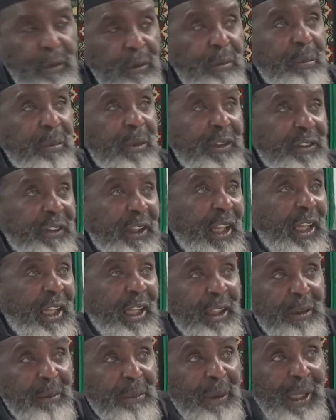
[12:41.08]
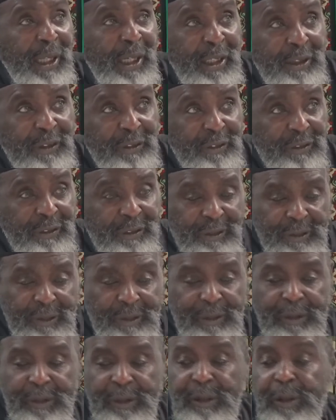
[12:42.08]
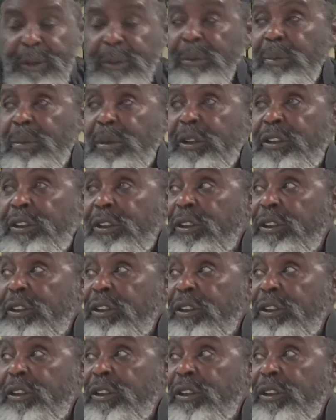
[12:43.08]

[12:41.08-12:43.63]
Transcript: Mizan, balance. But you